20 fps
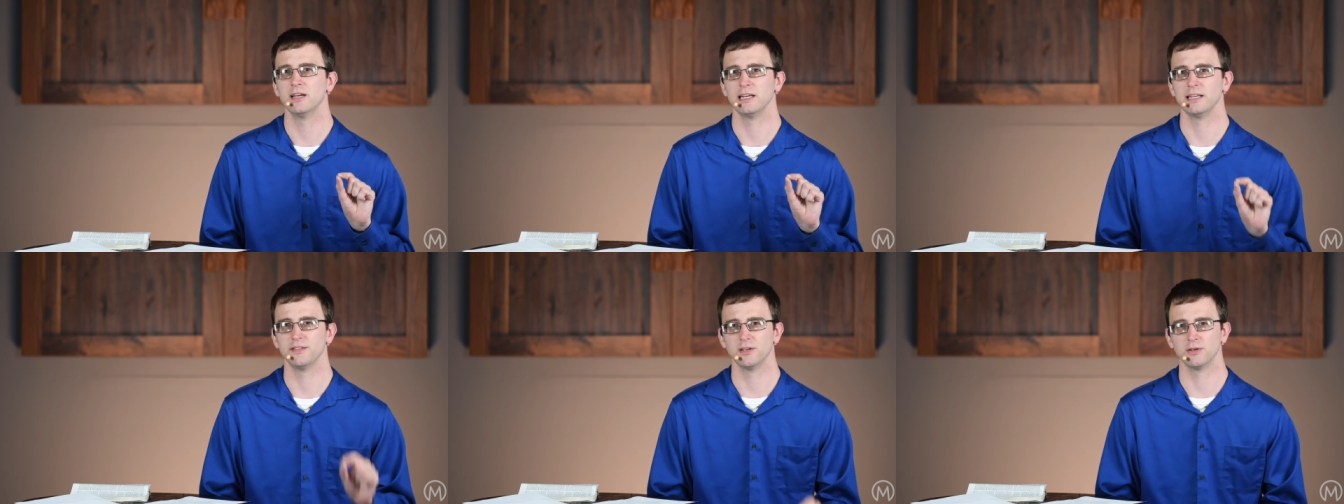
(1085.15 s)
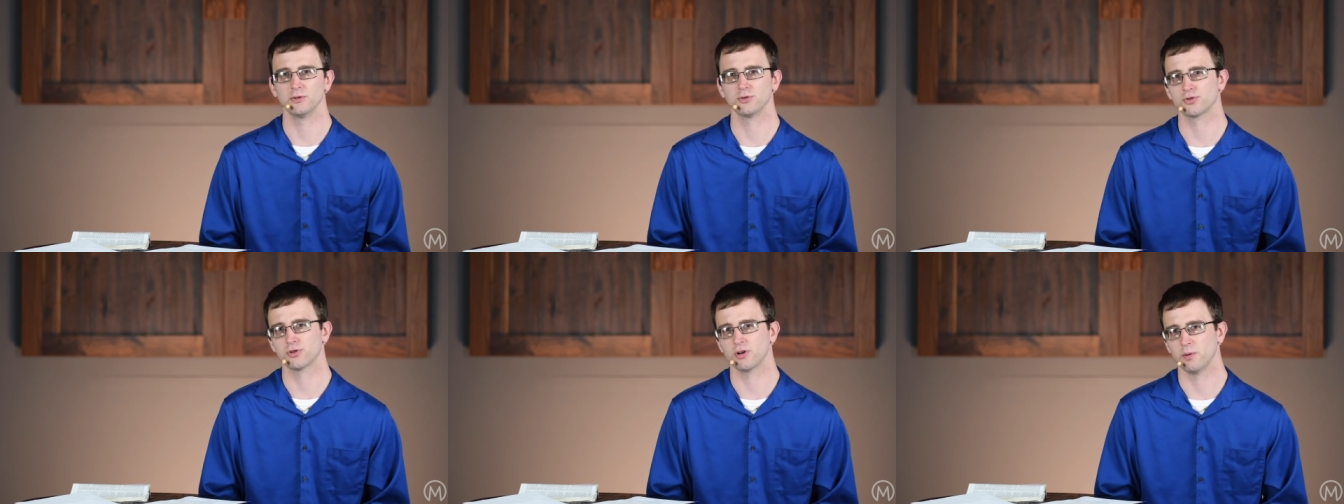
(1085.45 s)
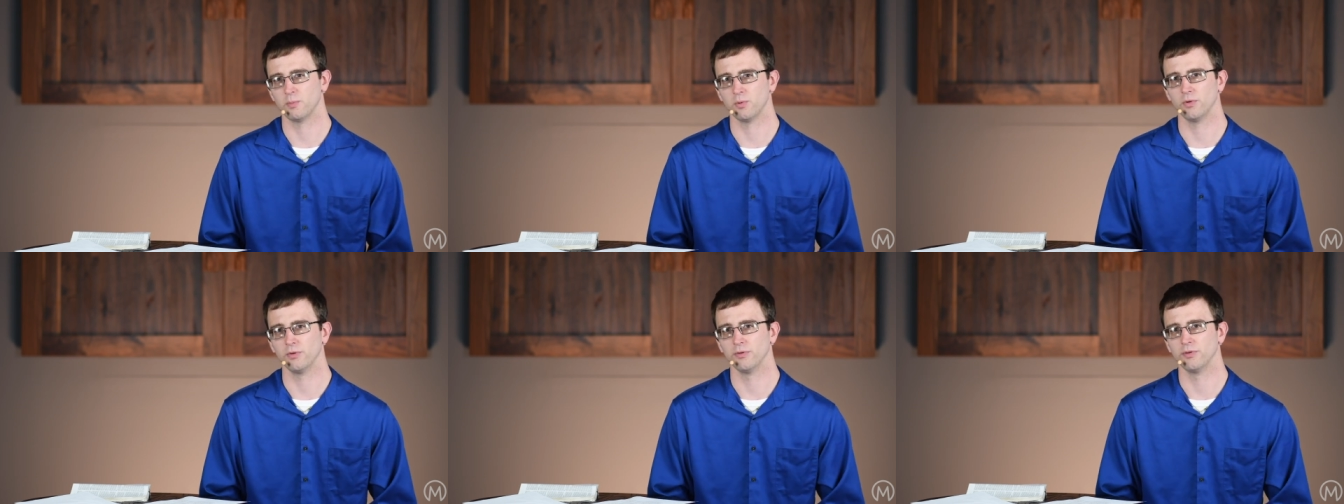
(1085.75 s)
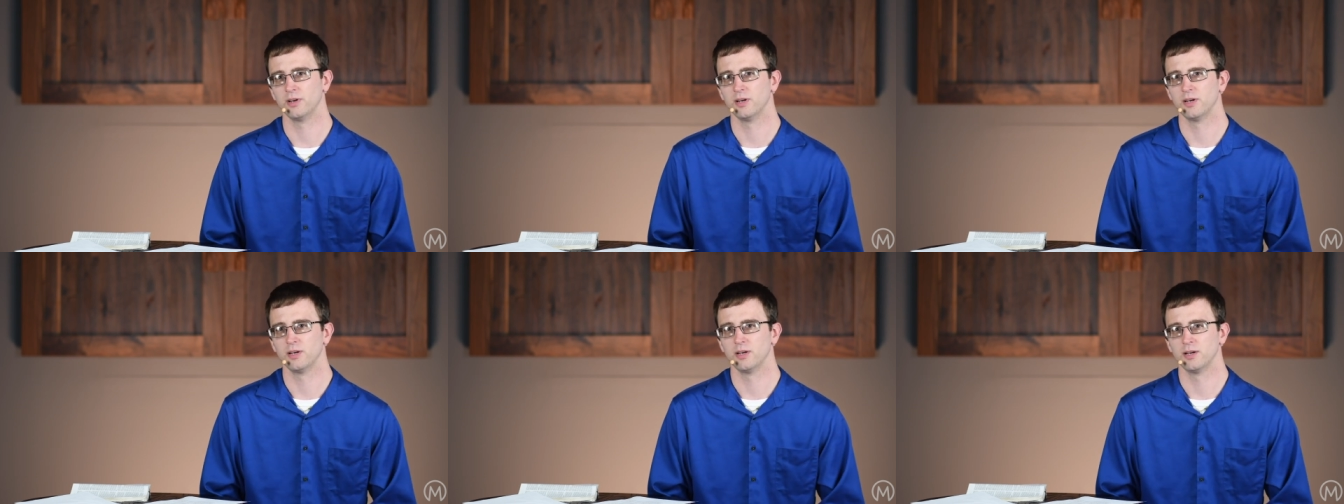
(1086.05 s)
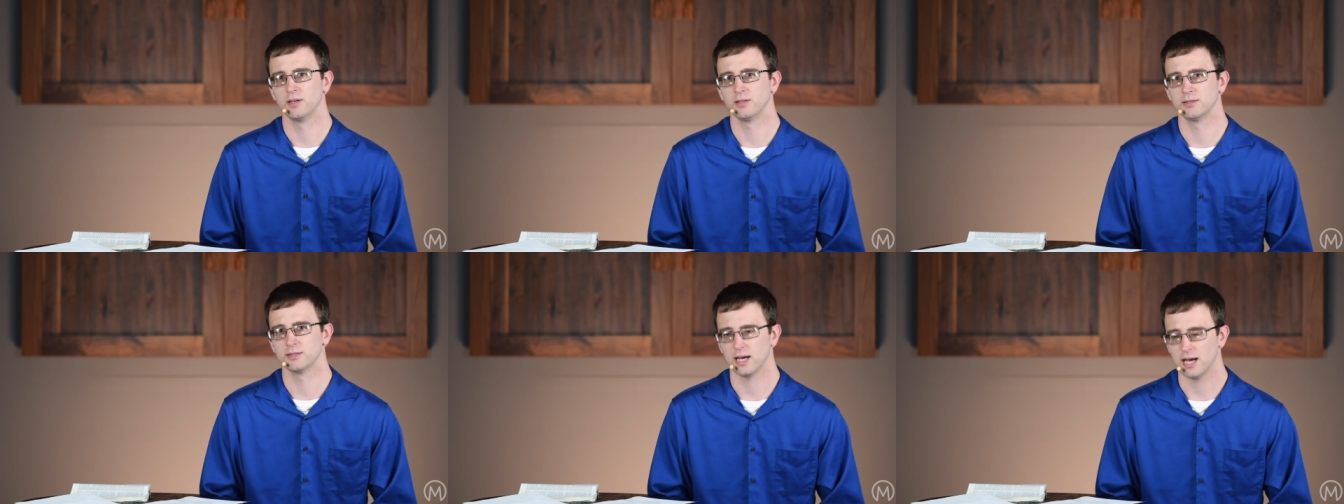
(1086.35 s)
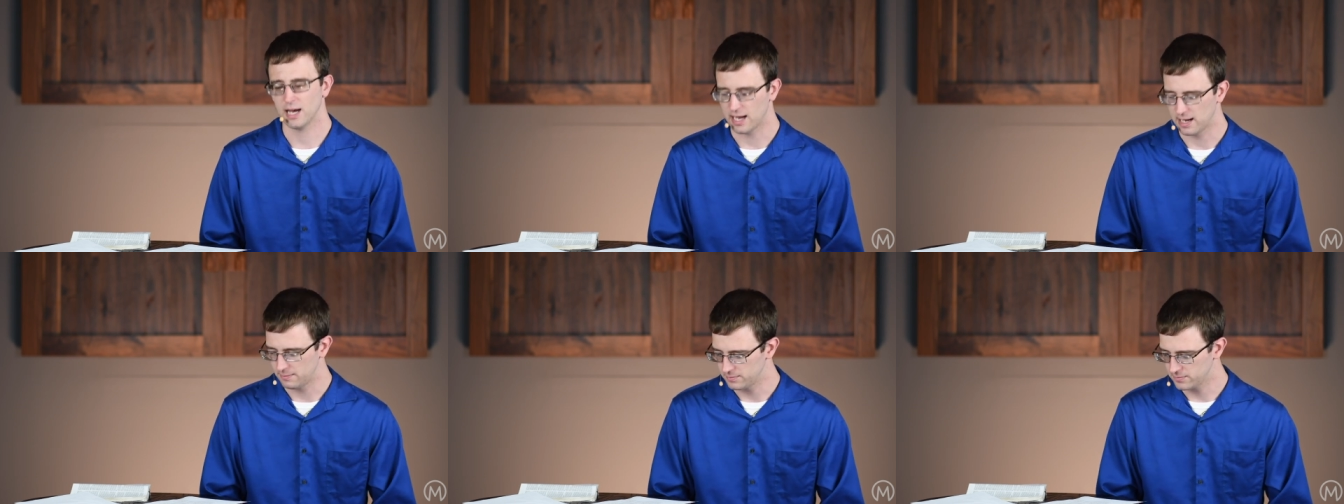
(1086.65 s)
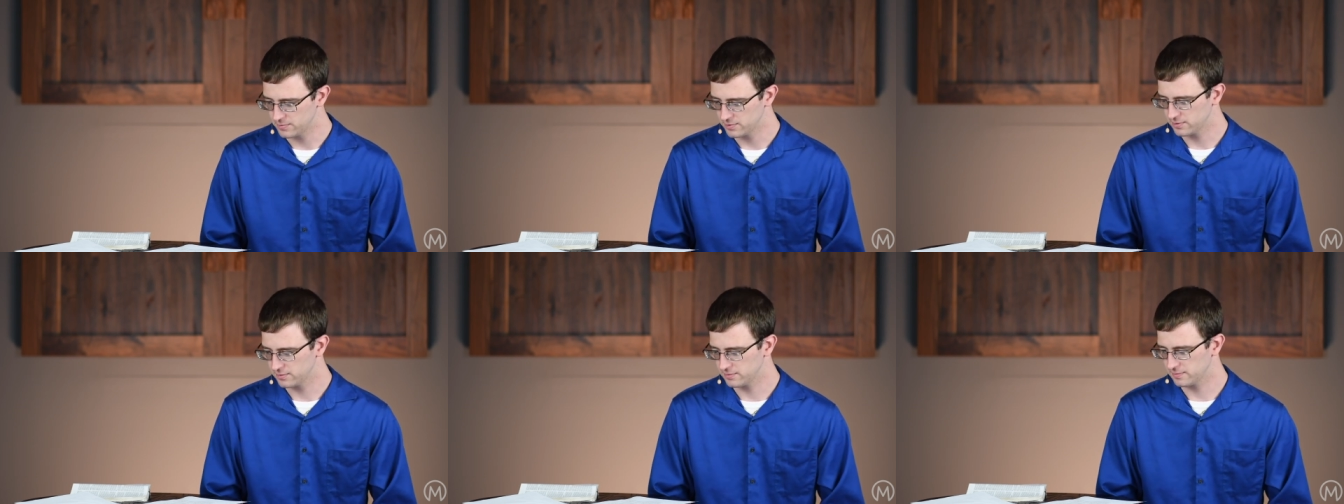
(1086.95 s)
in those troubled
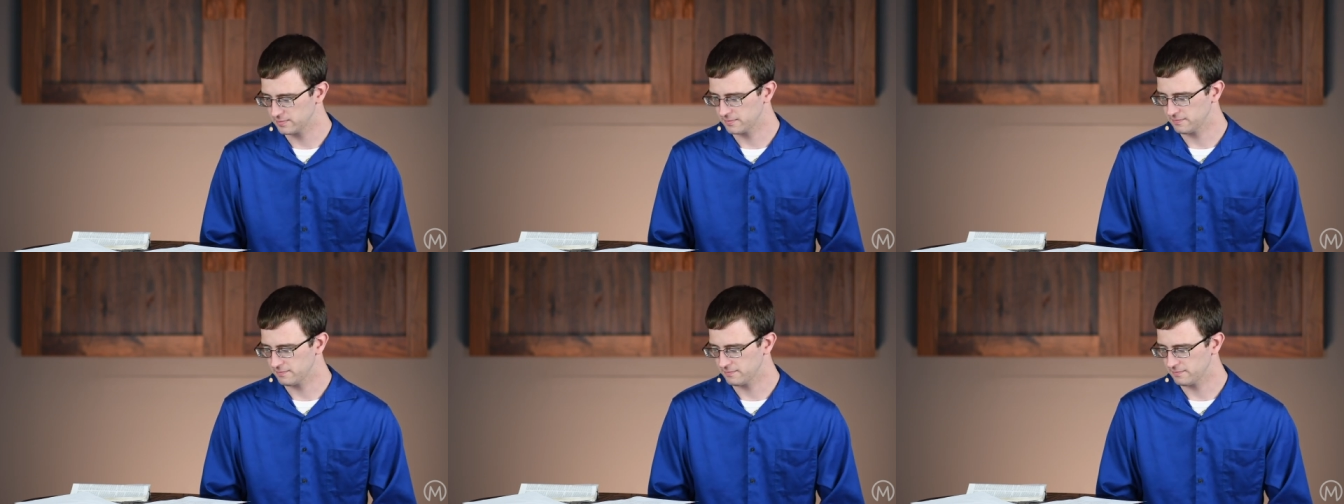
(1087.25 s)
times.